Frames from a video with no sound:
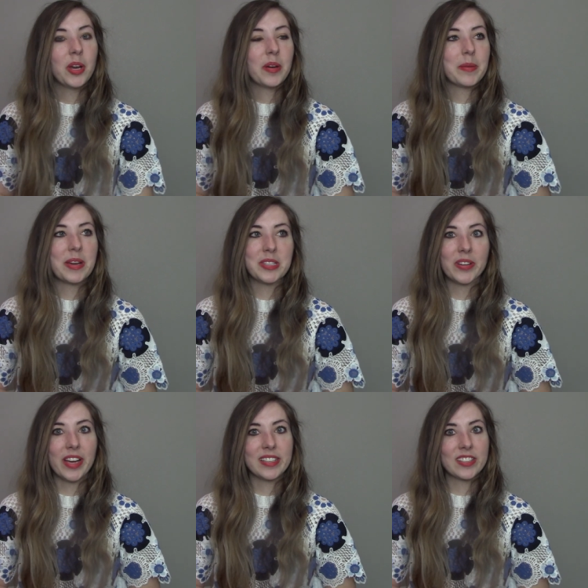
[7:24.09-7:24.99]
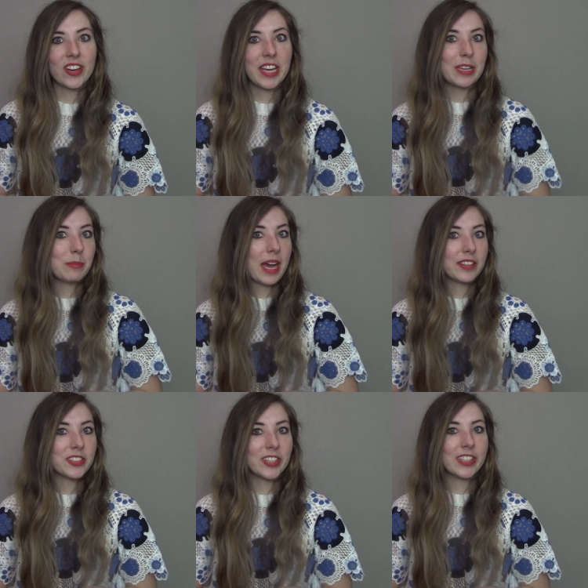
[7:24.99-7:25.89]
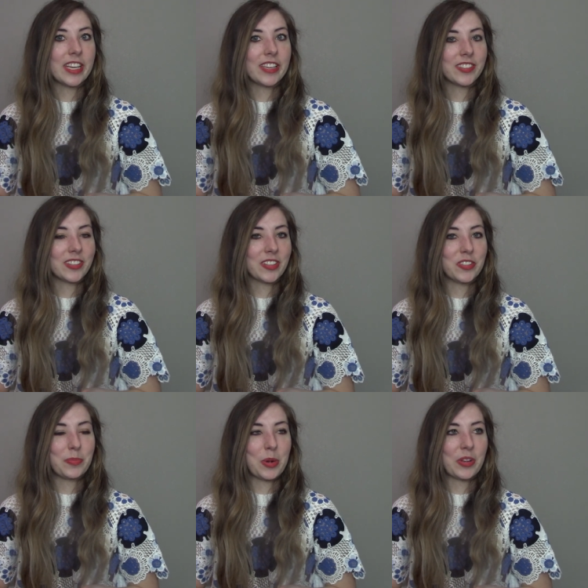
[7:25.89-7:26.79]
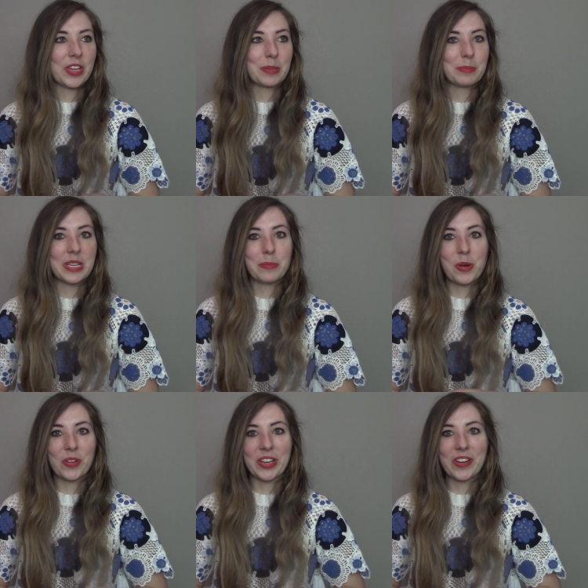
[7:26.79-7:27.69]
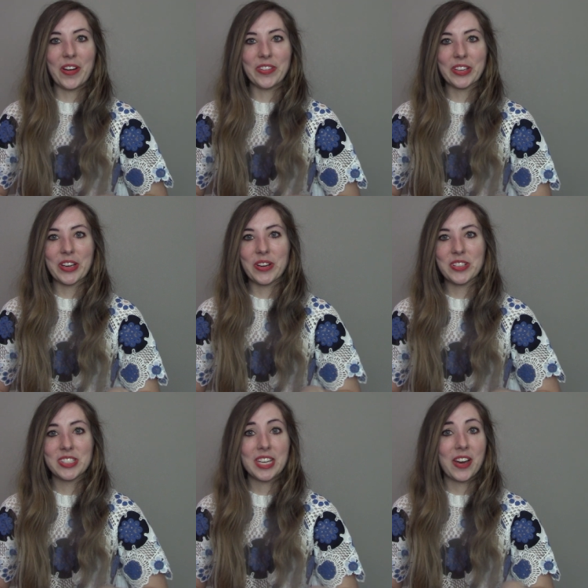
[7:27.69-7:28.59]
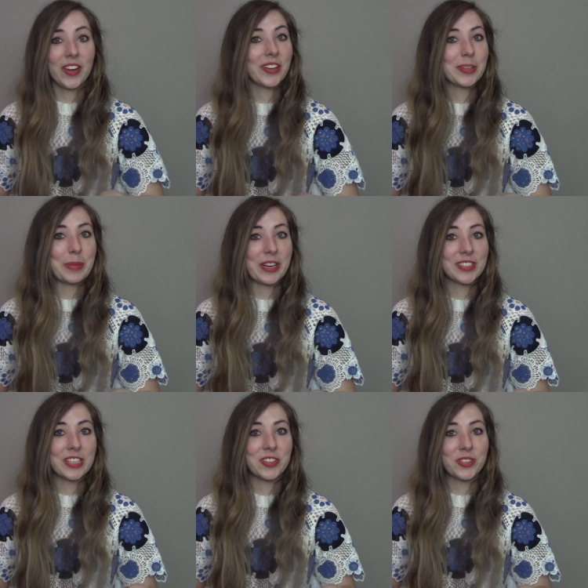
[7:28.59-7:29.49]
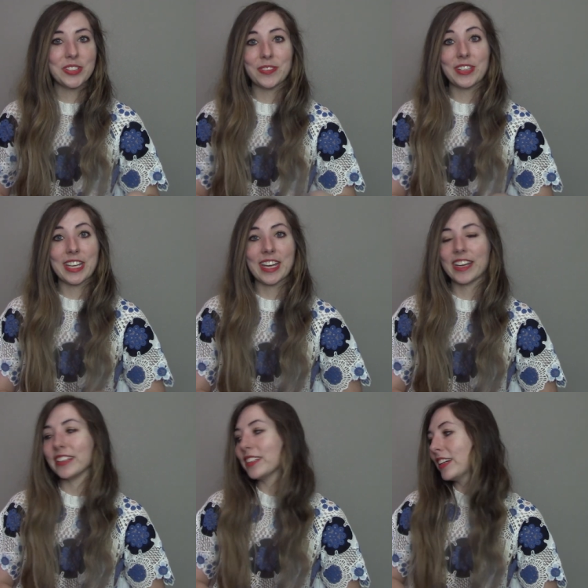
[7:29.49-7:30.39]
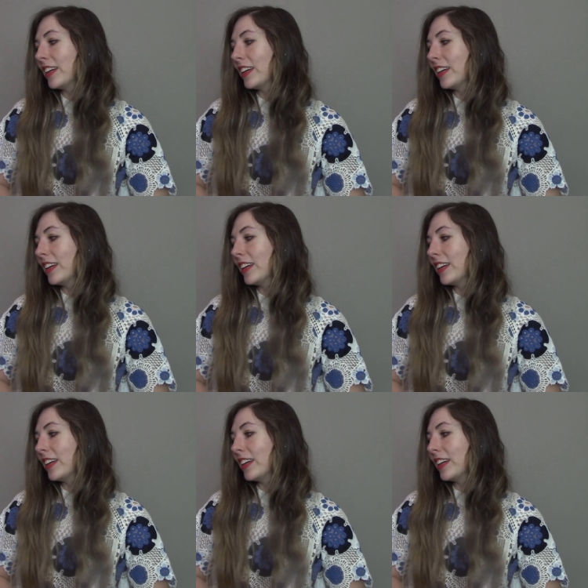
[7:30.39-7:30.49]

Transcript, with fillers: What about you guys? Are handbags your thing? Are you more like me, more like on the go, just carrying the bare essentials if you can?